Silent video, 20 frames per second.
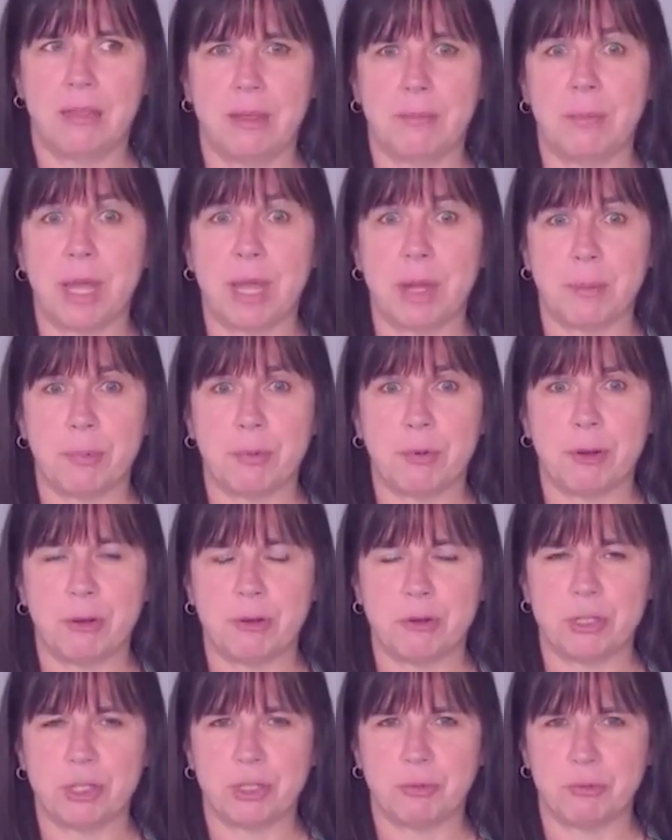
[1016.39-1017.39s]
that my
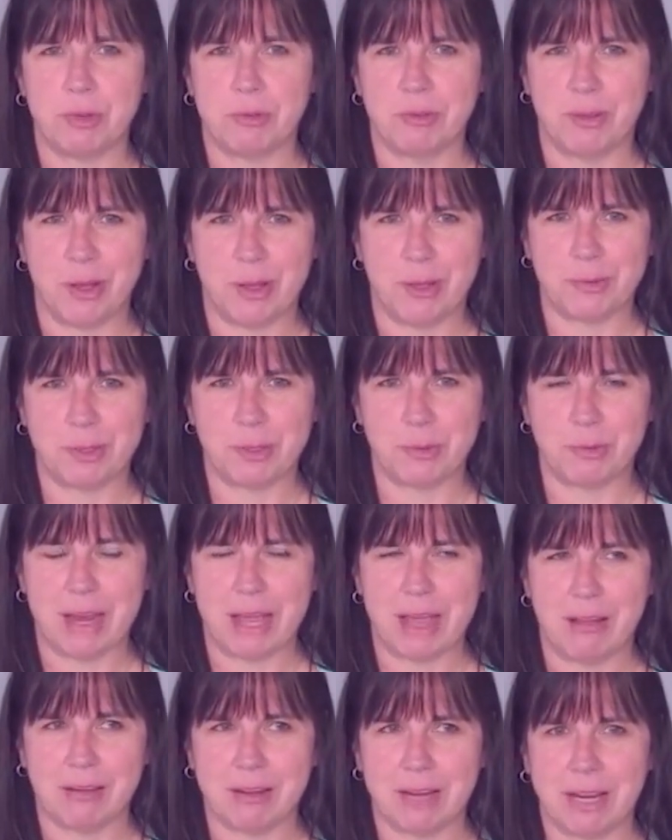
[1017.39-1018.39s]
approach revolves
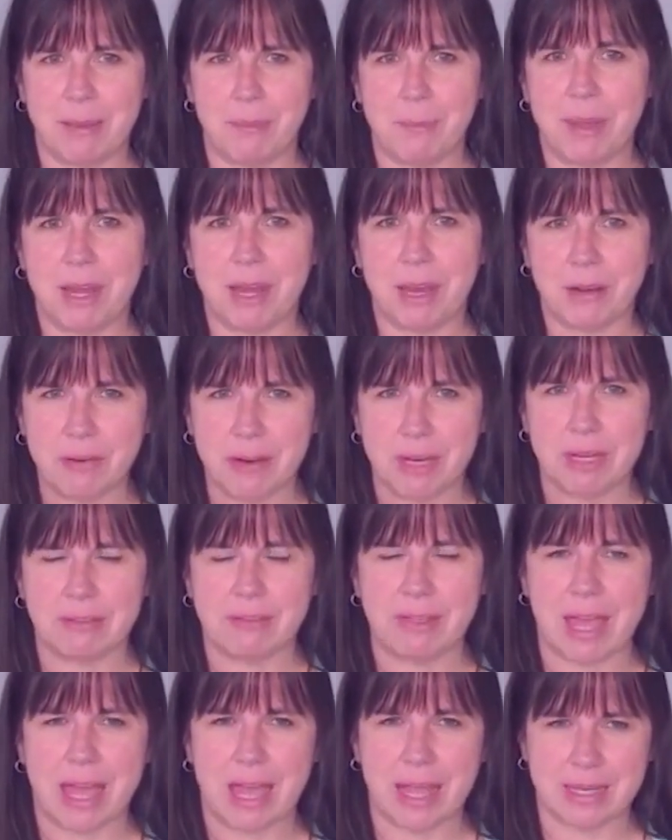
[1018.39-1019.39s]
around
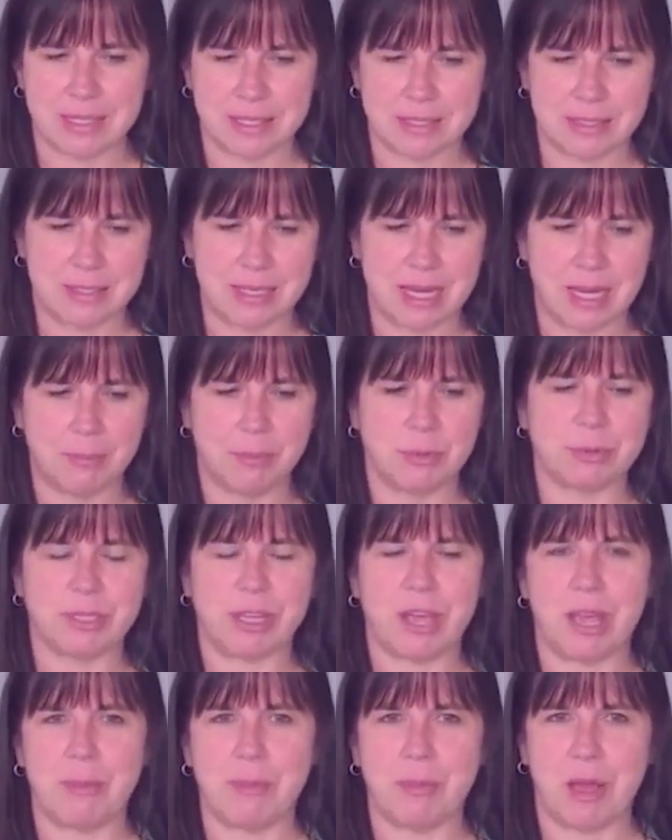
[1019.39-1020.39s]
pairing that table
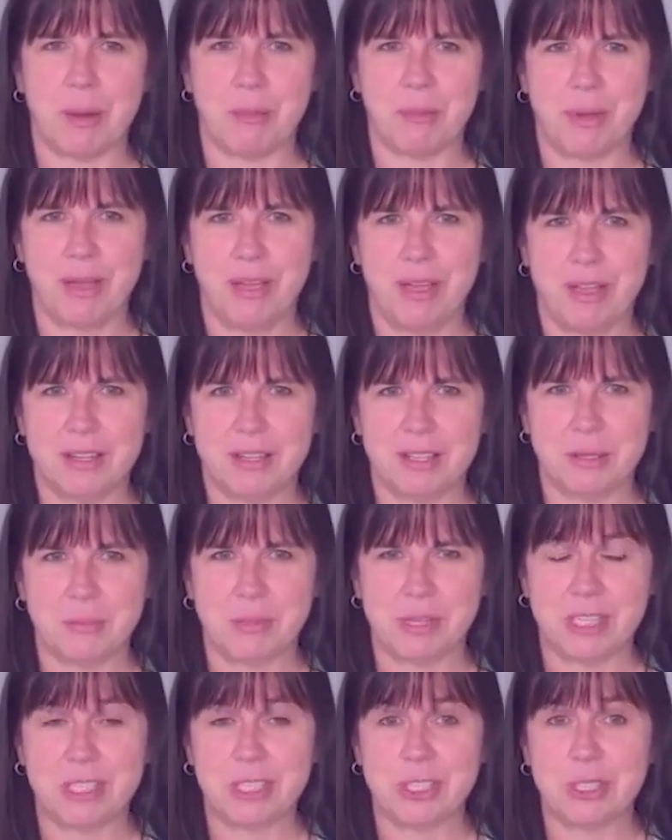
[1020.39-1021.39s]
time up to
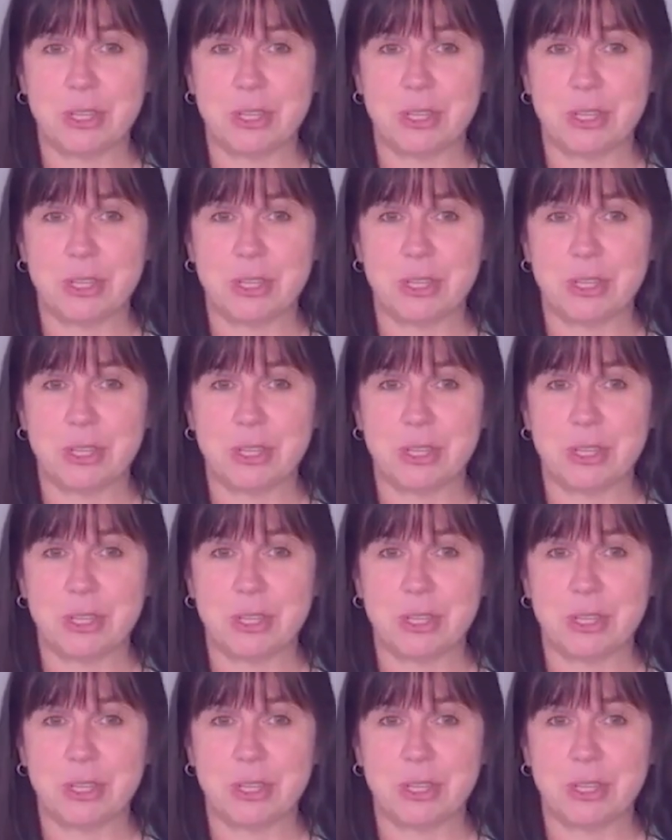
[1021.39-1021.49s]
be